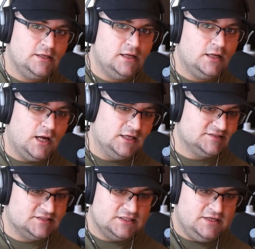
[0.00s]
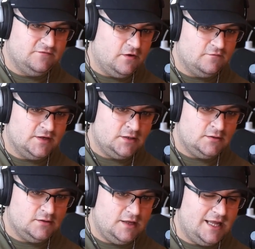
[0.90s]
constantly evolving,
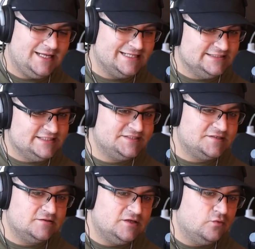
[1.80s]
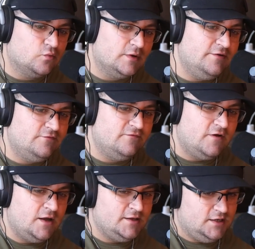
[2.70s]
and consistently
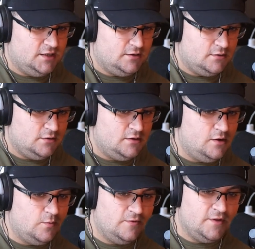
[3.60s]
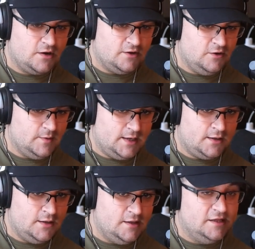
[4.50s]
refining what they're doing.
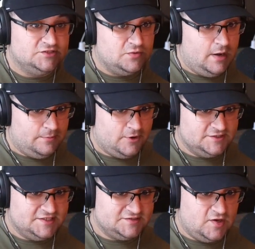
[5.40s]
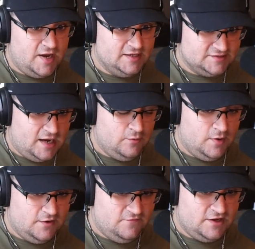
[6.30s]
So, my process today is I
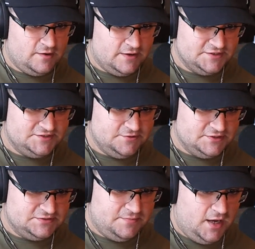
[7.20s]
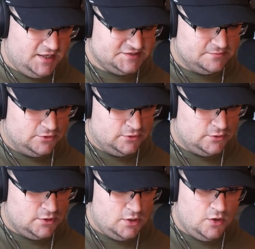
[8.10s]
want to figure out as soon as possible,
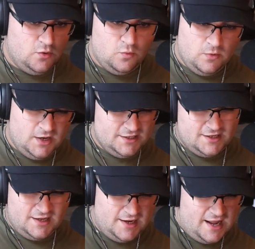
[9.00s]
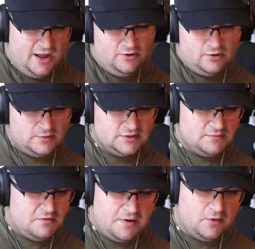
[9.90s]
what kind of algorithm
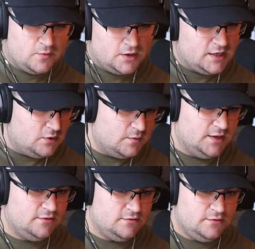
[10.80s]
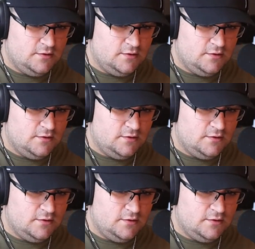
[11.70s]
am I working with?